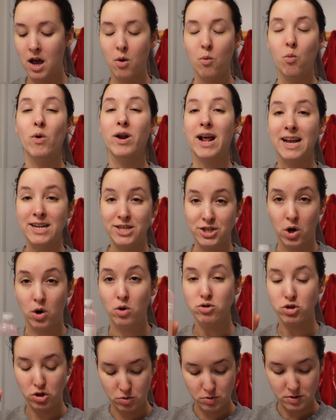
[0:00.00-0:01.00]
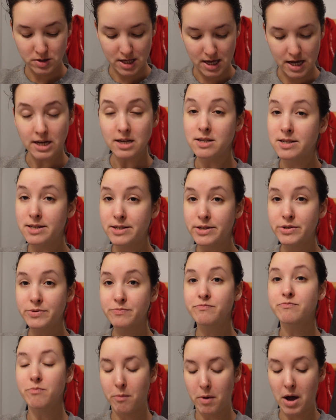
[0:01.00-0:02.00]
When I don't use this,
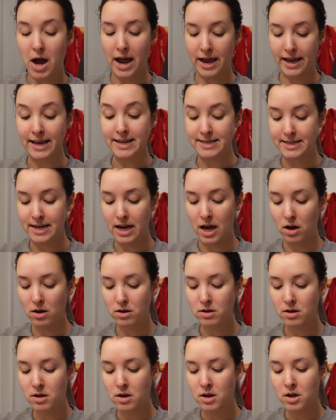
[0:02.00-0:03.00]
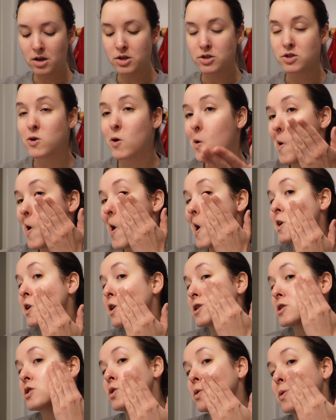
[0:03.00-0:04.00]
I can tell. So I
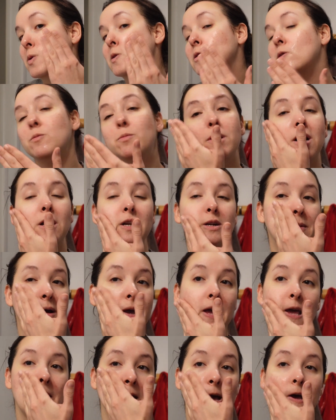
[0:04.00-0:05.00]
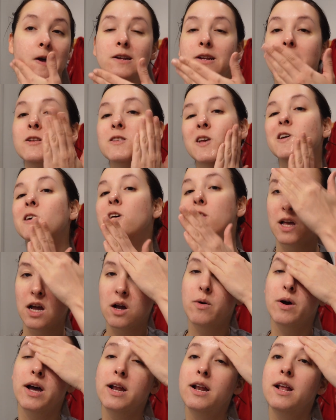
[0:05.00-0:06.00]
just do a little bit onto my hand. It's like a
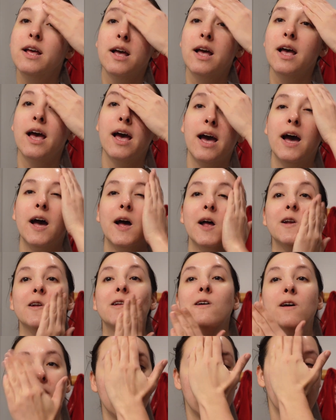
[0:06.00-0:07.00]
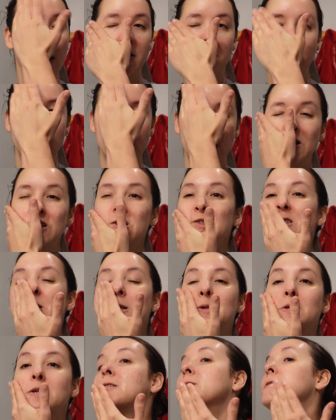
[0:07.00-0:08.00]
liquid, and
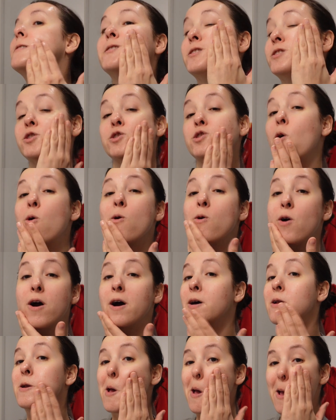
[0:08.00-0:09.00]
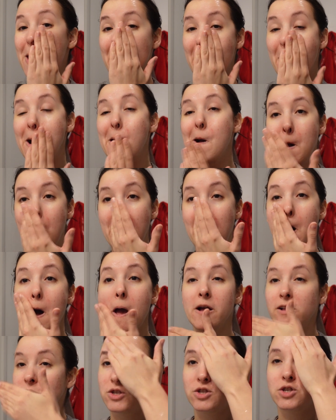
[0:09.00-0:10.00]
this, it's so good.
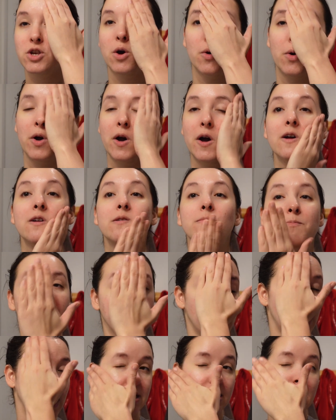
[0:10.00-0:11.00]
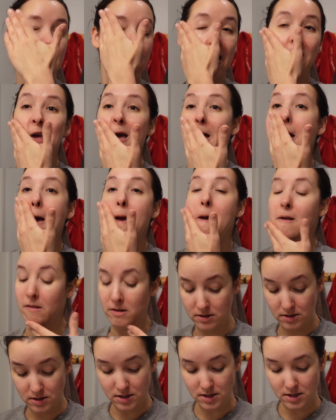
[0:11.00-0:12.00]
It's so good. It
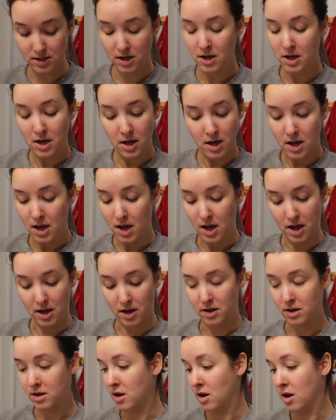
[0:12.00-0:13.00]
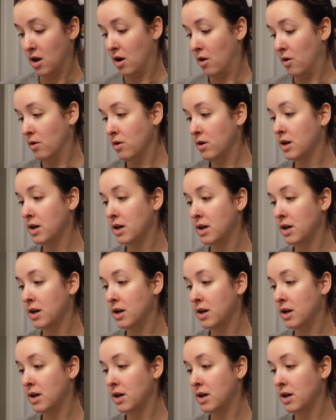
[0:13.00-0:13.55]
tightens, it, you know,